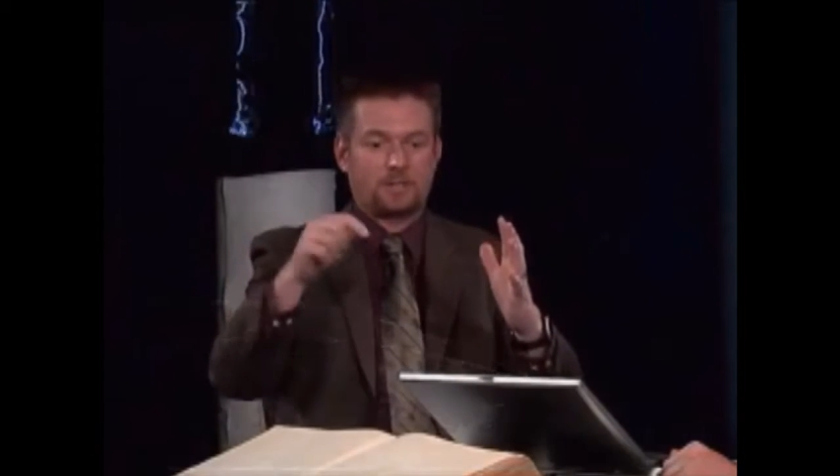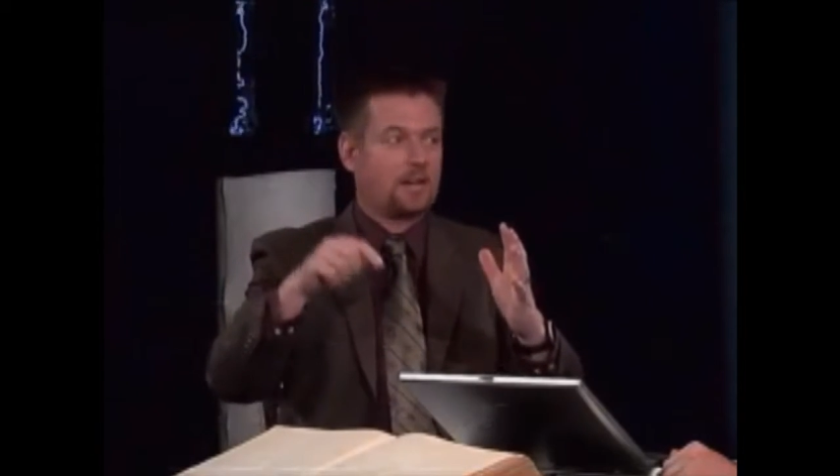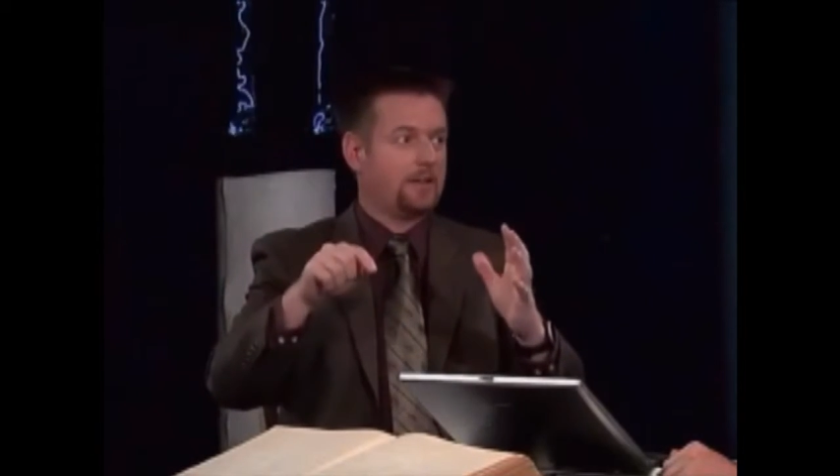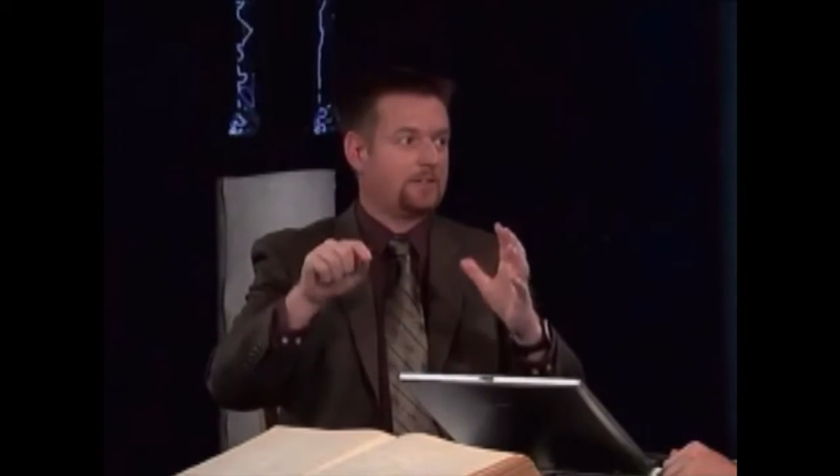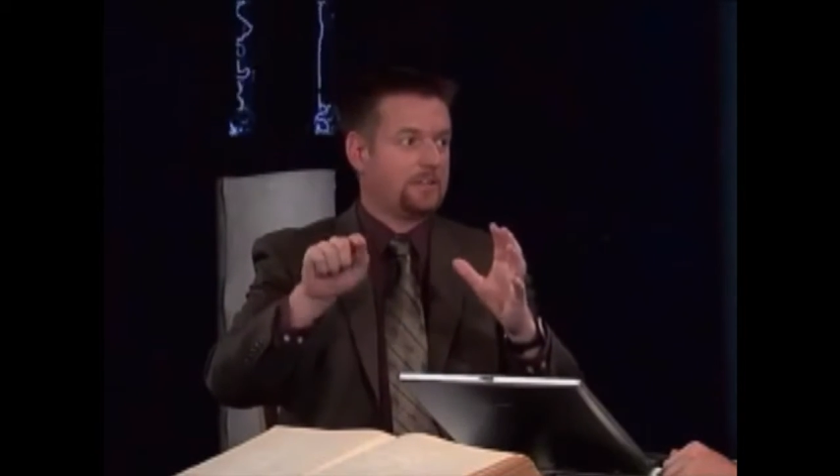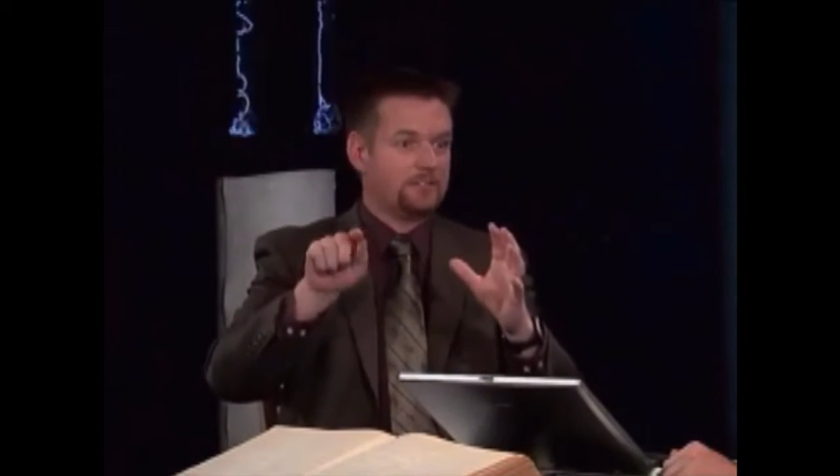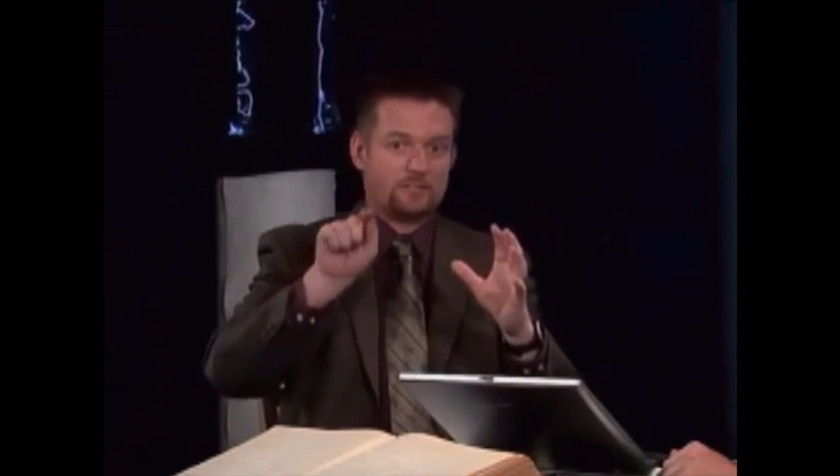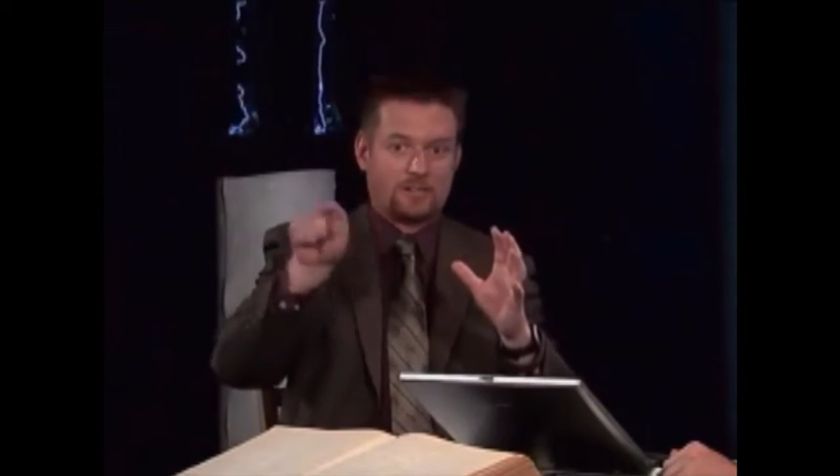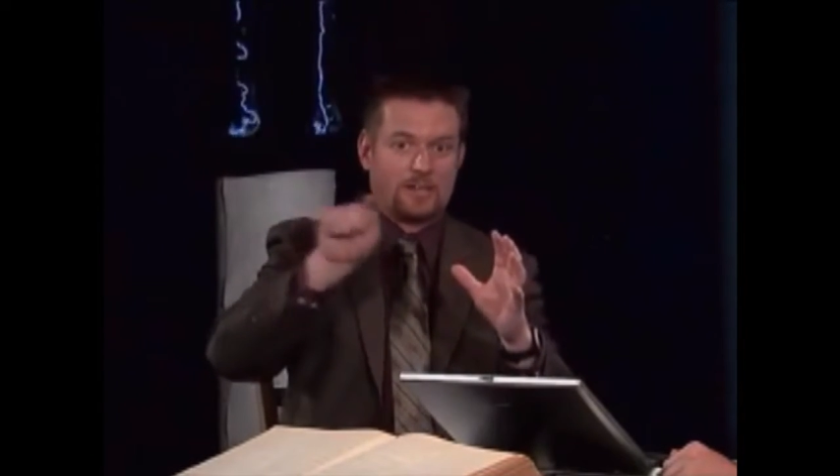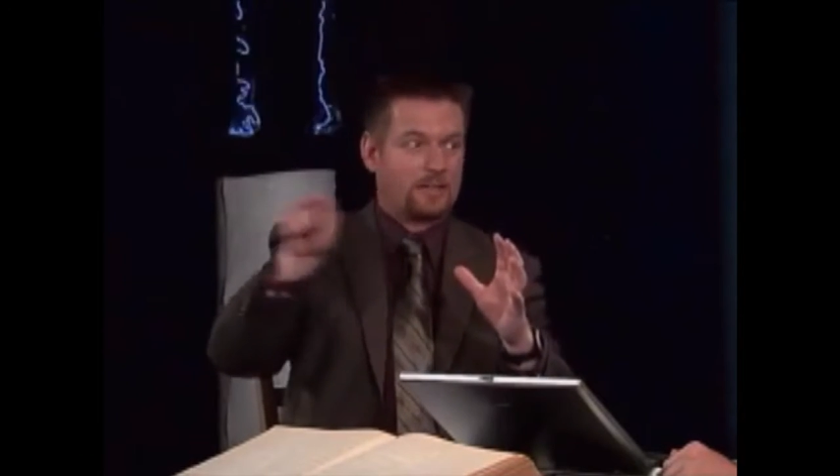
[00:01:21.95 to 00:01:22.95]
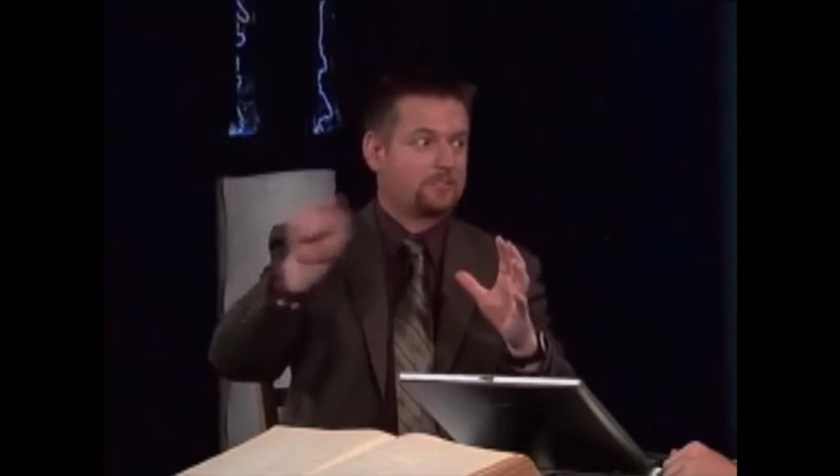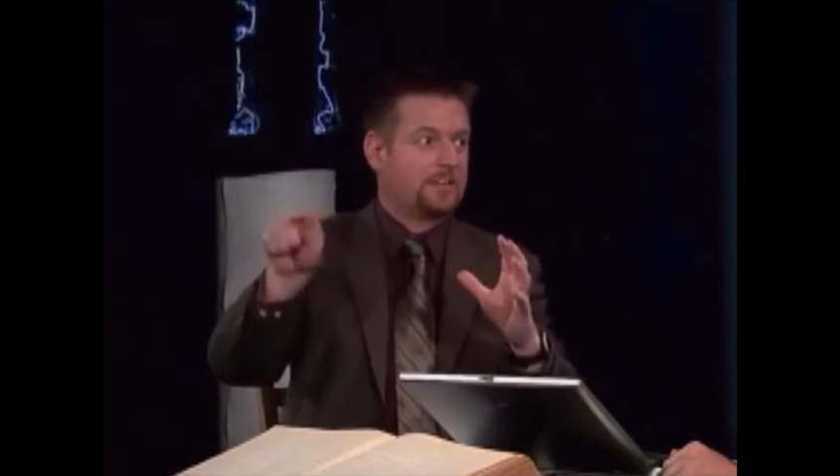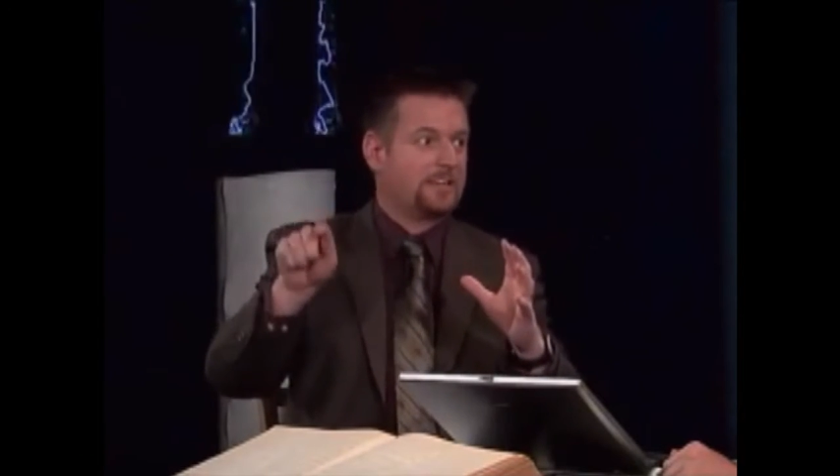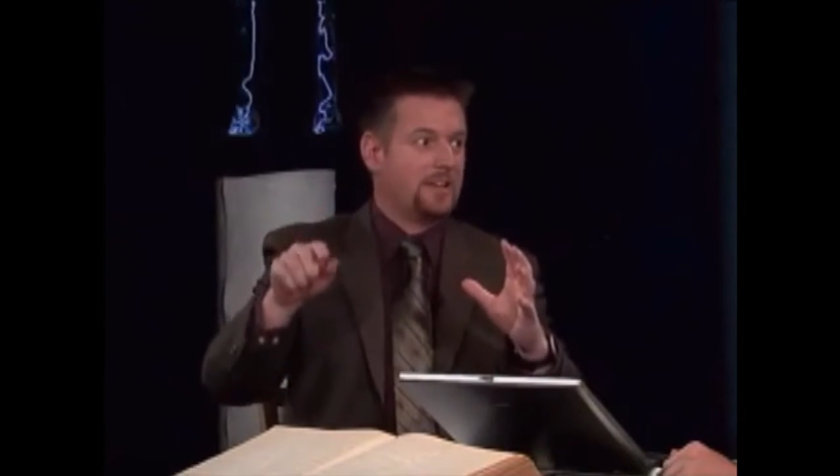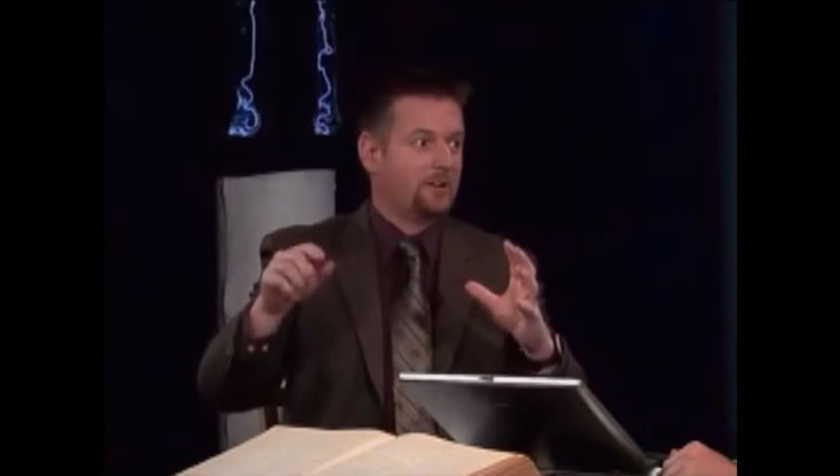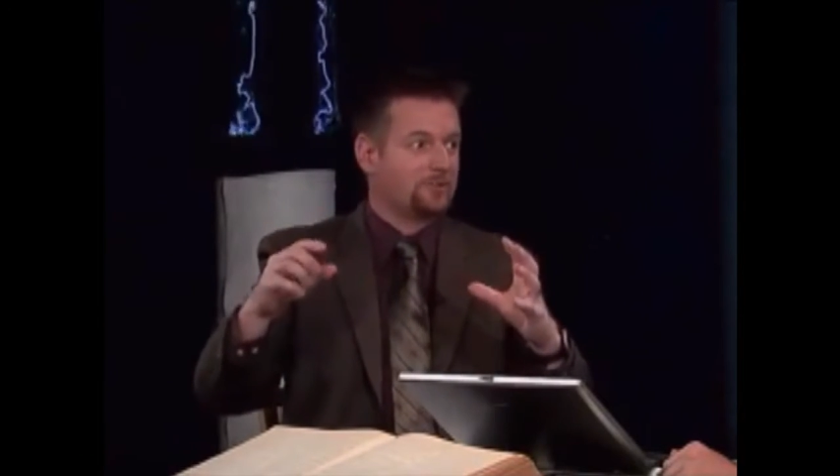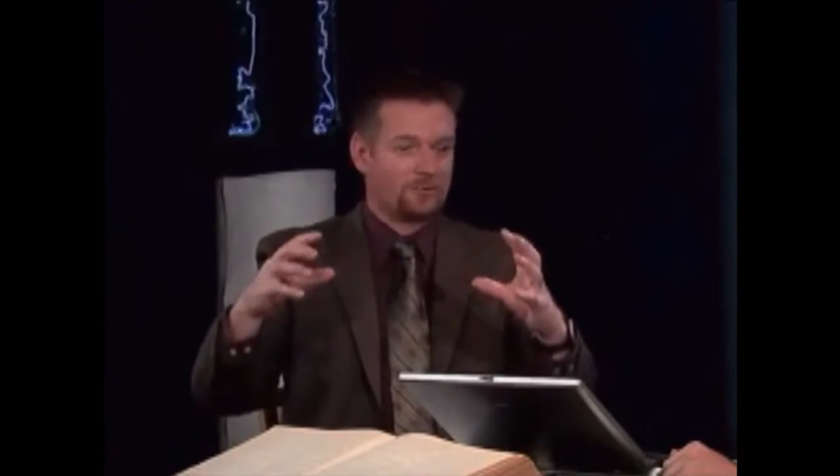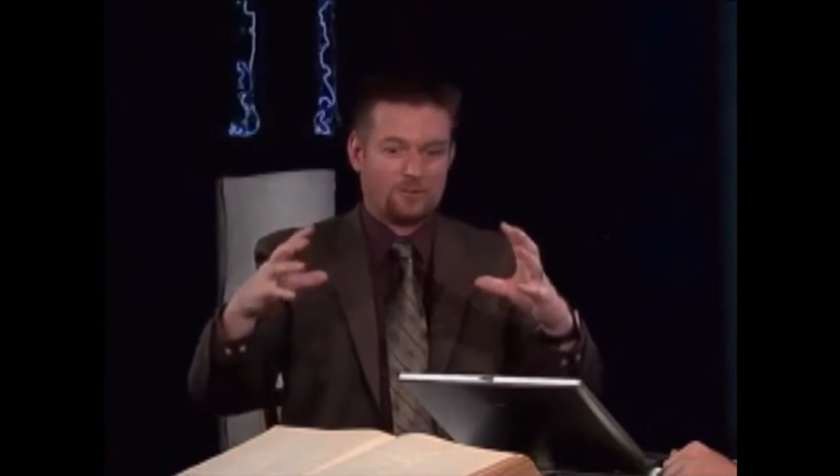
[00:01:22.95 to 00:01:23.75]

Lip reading: guy on the inside has getting out.